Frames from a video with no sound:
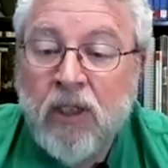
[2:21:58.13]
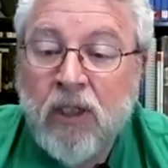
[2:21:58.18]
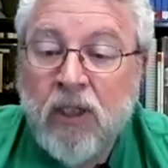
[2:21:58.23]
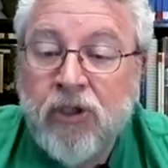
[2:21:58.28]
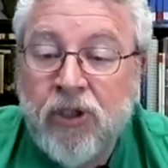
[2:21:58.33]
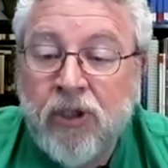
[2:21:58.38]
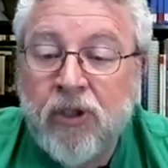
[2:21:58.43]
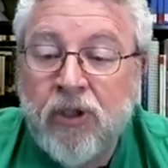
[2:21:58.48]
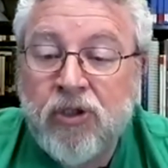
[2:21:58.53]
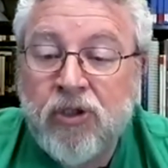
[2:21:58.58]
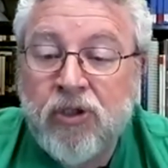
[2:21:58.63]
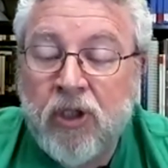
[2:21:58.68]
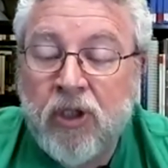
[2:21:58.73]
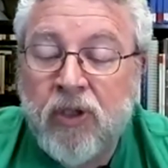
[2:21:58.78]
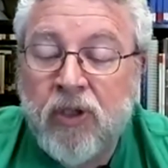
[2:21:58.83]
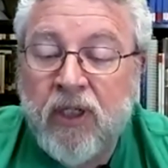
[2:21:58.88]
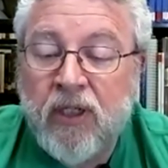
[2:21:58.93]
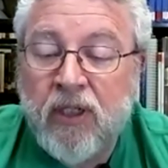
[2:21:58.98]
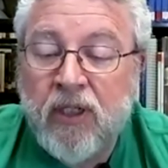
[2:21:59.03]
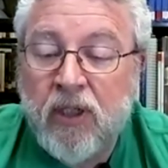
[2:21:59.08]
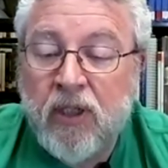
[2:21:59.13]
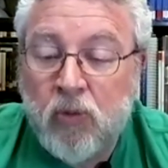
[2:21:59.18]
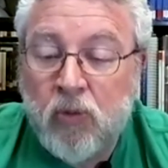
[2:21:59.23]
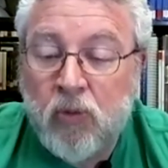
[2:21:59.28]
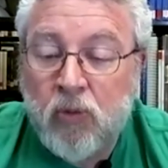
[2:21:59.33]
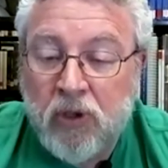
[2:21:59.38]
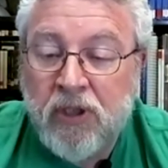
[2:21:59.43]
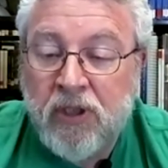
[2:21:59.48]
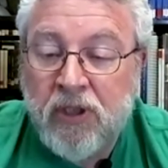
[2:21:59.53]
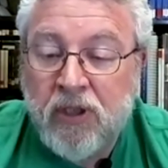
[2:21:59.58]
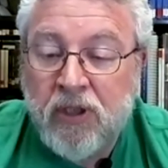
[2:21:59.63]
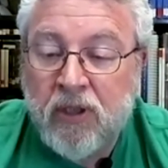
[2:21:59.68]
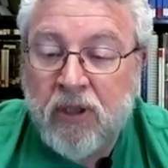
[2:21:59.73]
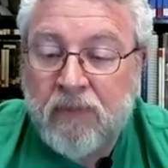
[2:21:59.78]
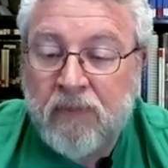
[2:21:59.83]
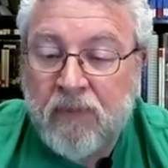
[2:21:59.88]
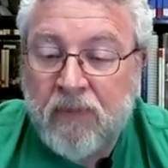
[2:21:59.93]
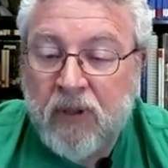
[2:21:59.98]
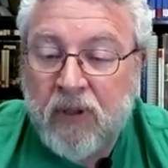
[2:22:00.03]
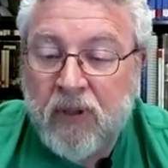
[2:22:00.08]
to so that it wouldn't uh,
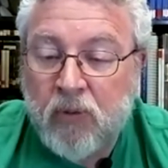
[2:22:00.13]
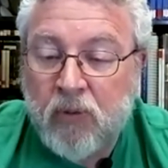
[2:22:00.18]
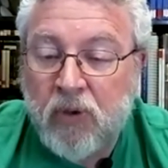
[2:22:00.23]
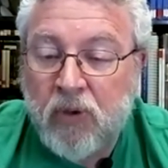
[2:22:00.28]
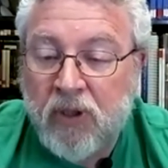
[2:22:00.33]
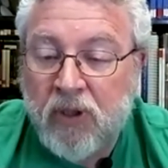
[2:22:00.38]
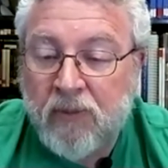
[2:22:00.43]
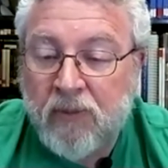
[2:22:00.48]
it wouldn't